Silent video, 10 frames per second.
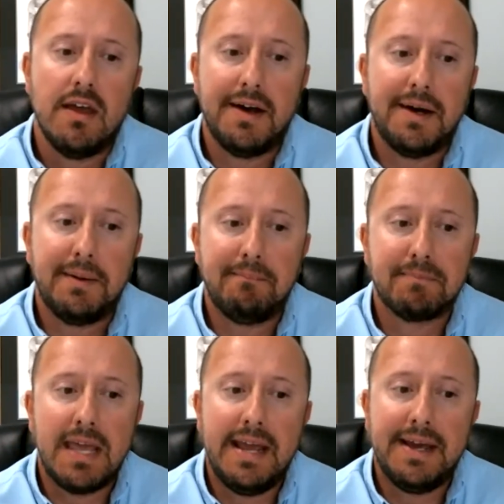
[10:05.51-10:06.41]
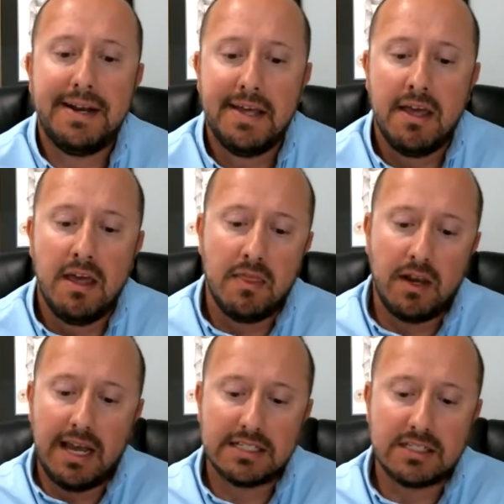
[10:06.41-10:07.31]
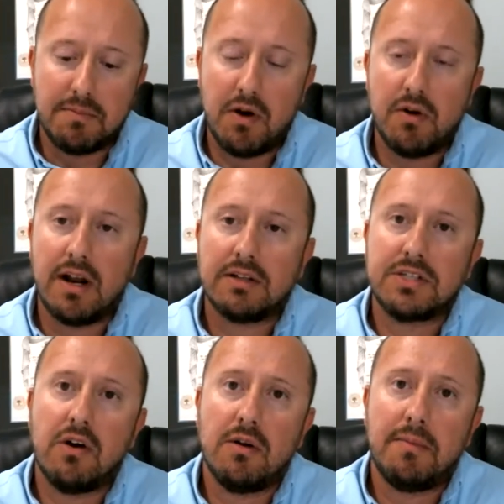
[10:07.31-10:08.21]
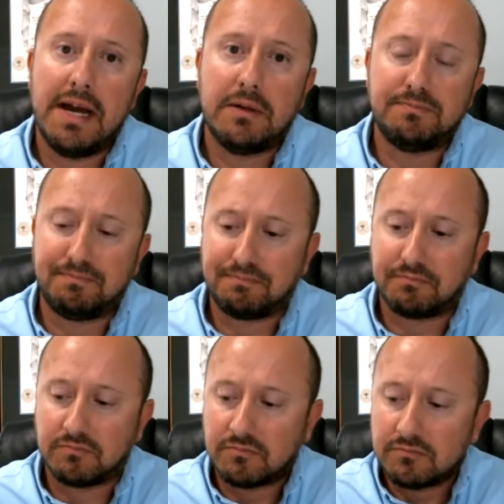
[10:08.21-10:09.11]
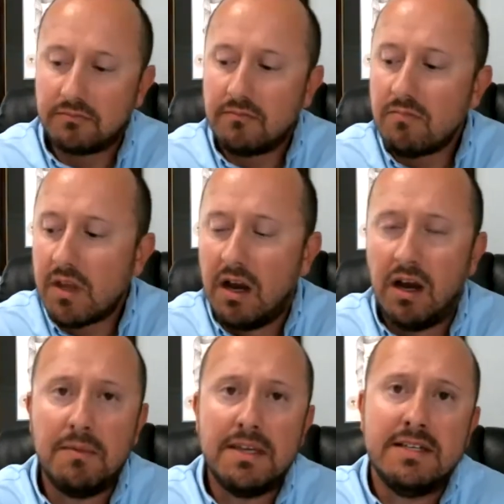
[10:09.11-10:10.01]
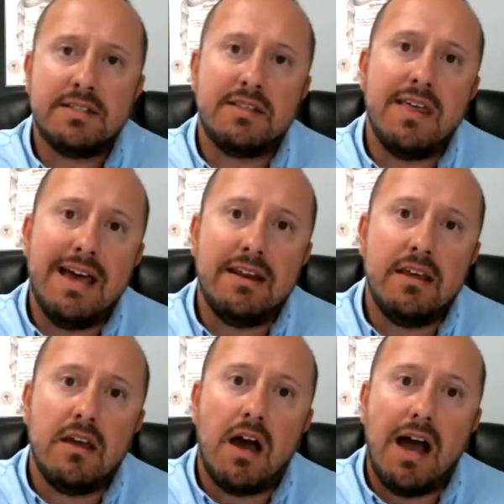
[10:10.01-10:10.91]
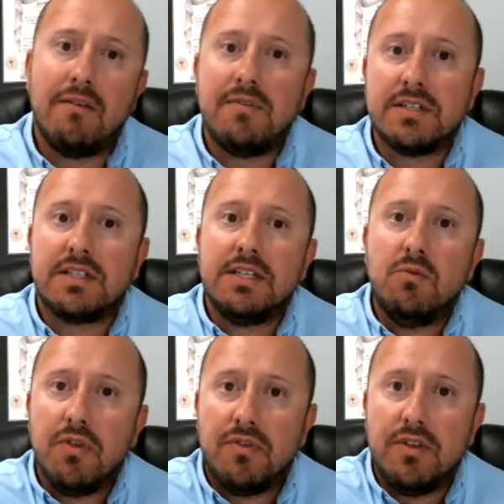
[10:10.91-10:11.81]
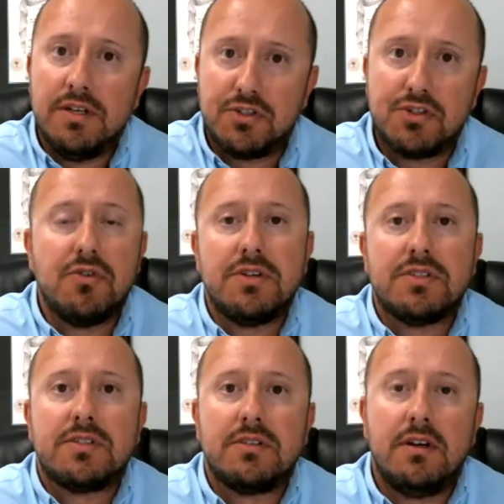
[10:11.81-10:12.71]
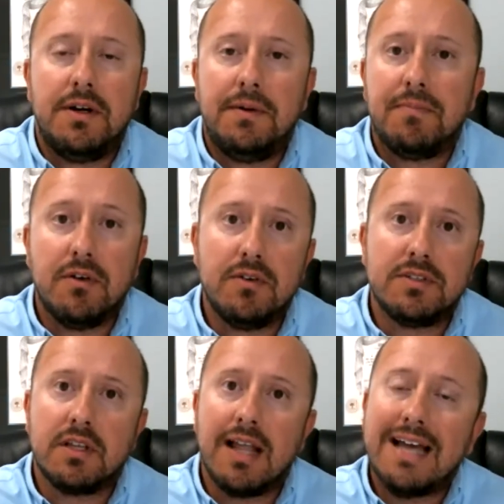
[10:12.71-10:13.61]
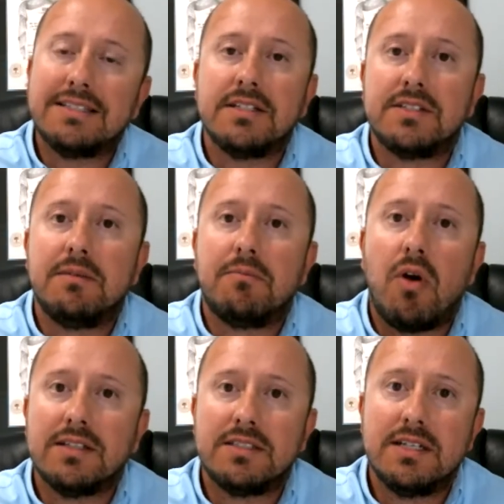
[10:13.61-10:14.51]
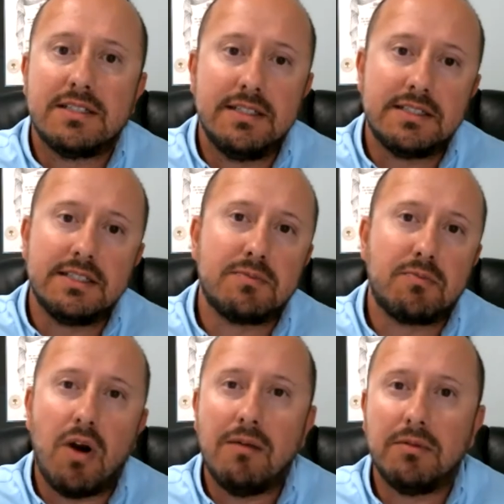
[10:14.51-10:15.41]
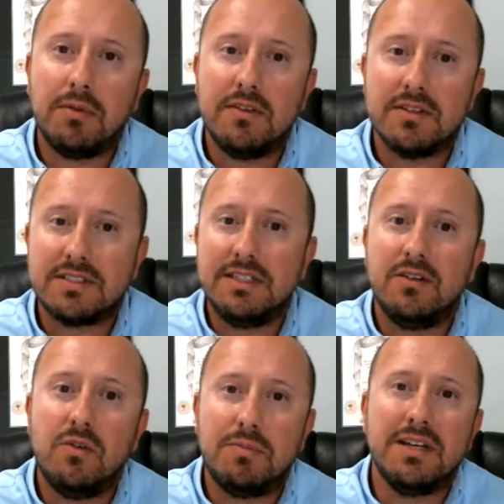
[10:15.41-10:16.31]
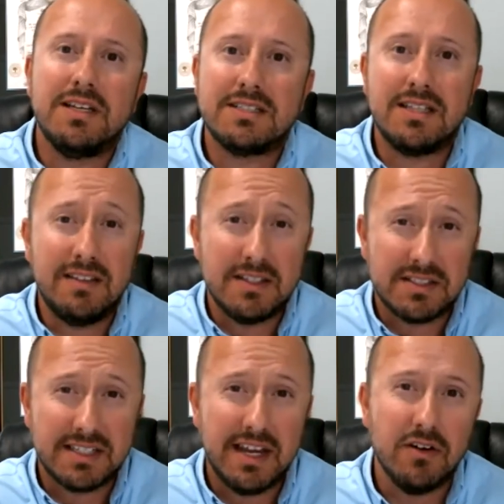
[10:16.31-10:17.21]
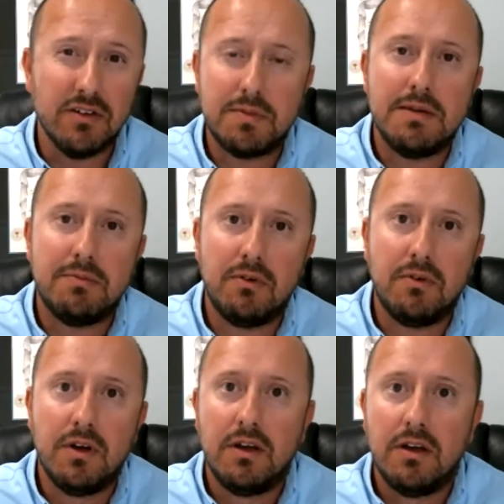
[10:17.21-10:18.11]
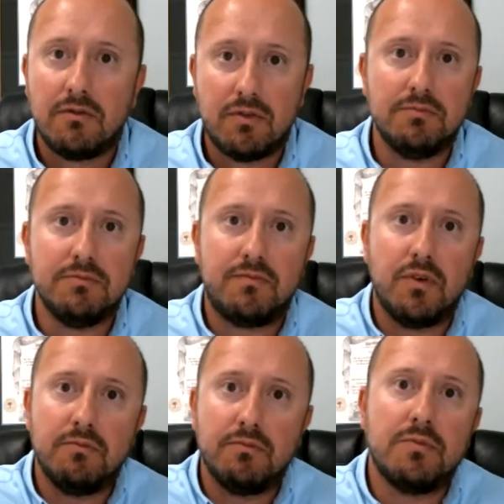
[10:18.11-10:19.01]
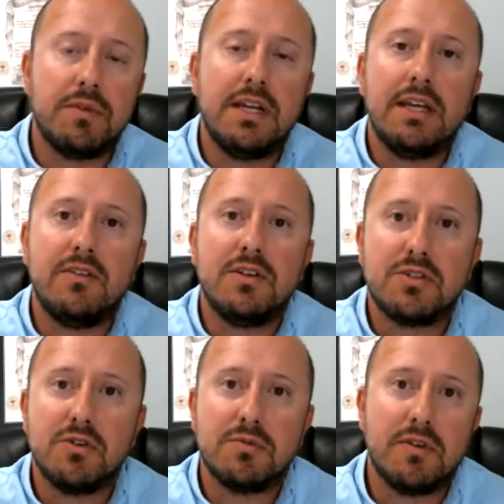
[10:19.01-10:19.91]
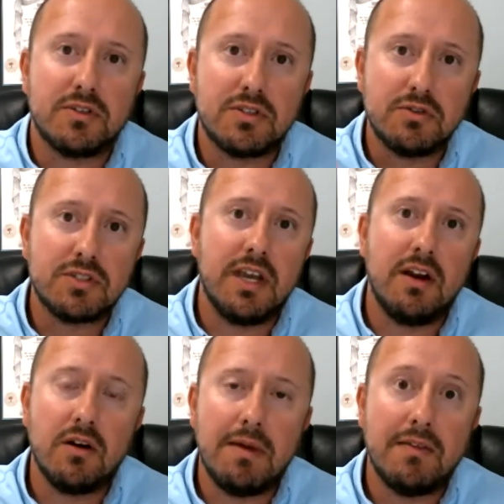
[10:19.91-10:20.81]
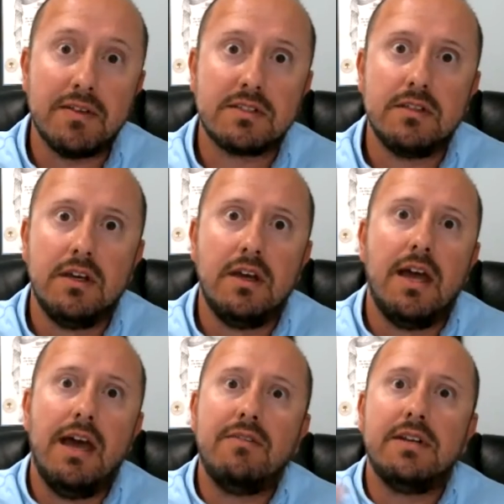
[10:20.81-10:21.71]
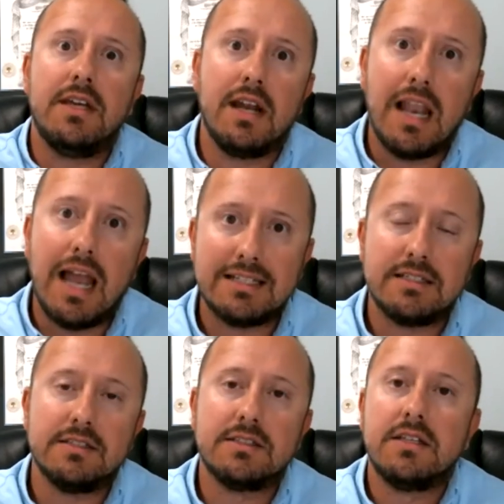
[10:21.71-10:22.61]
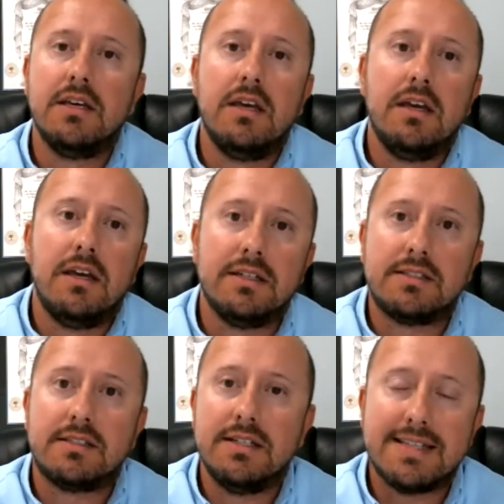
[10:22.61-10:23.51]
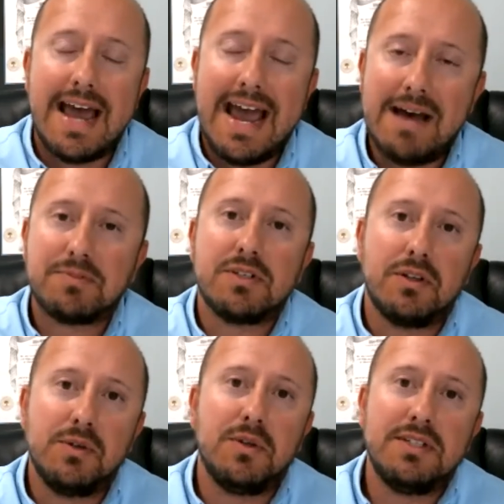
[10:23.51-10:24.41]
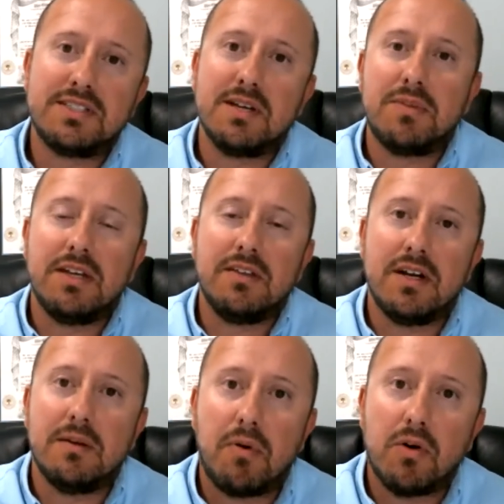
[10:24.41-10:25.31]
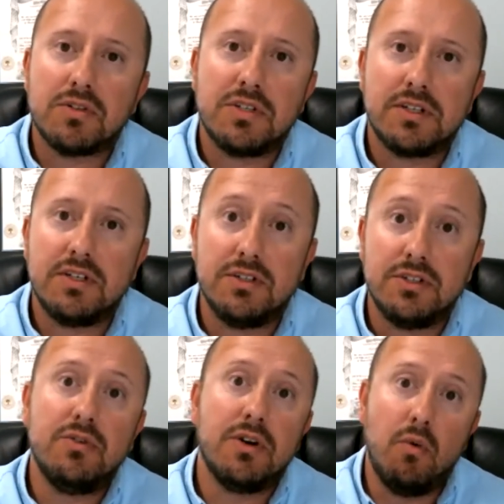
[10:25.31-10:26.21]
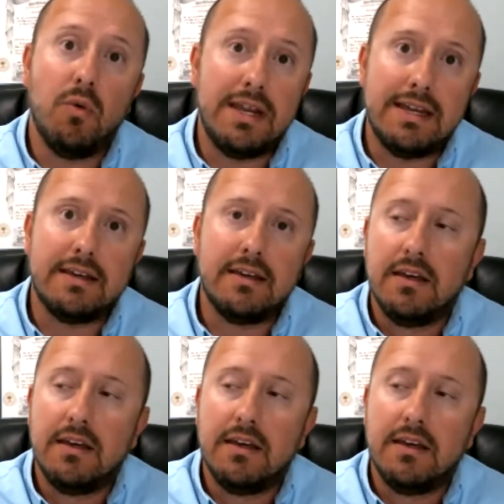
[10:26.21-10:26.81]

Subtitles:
And The last component I'll talk about is that obviously with insurance, there is a licensing process. This is probably the single biggest thing that scares people from getting in the insurance. They're so scared about this having to get licensed. It's absolutely something that a person could do in a week.